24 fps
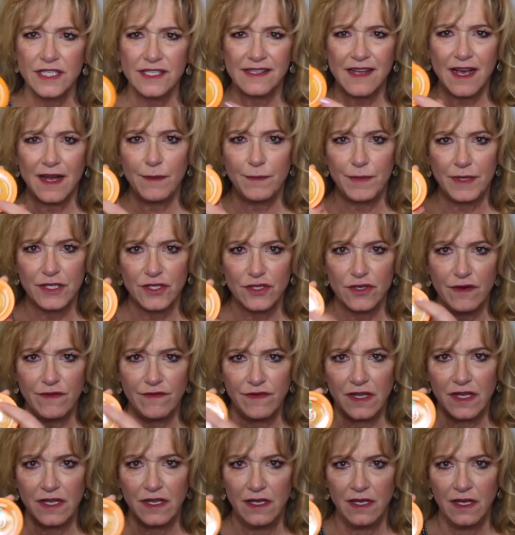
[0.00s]
It's got a picture
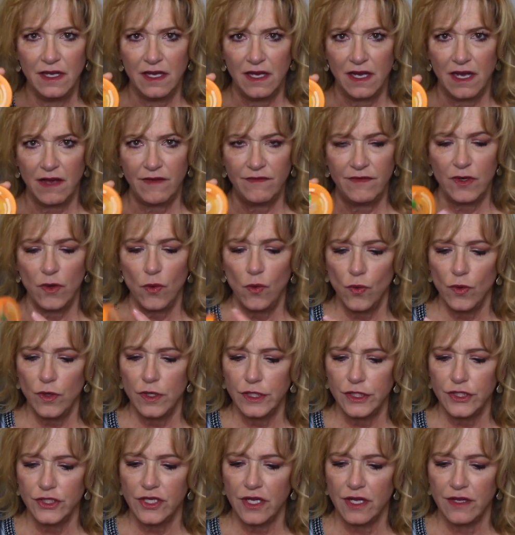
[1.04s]
of an
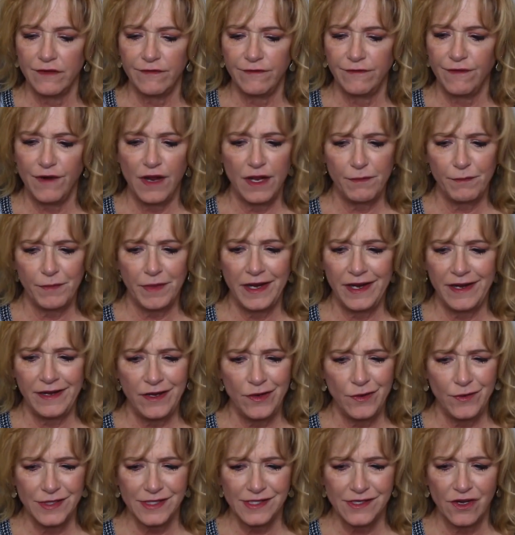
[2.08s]
orange on the front, but I
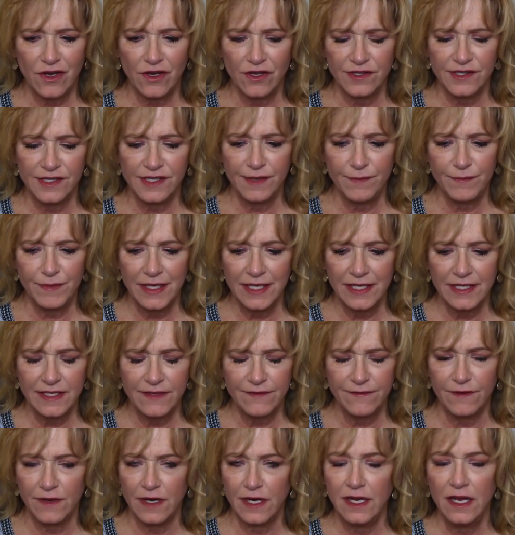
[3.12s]
know it's called something
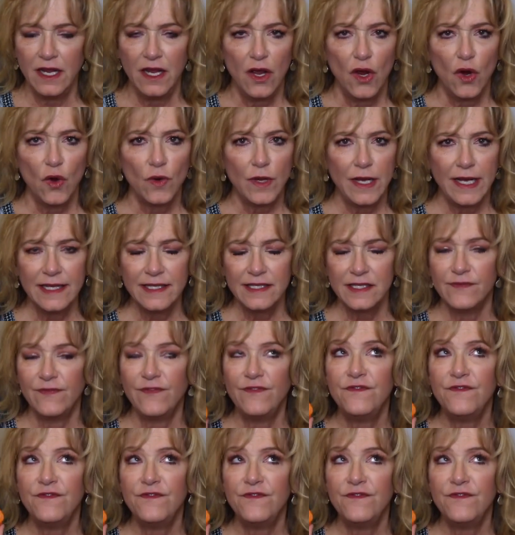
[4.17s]
different. It's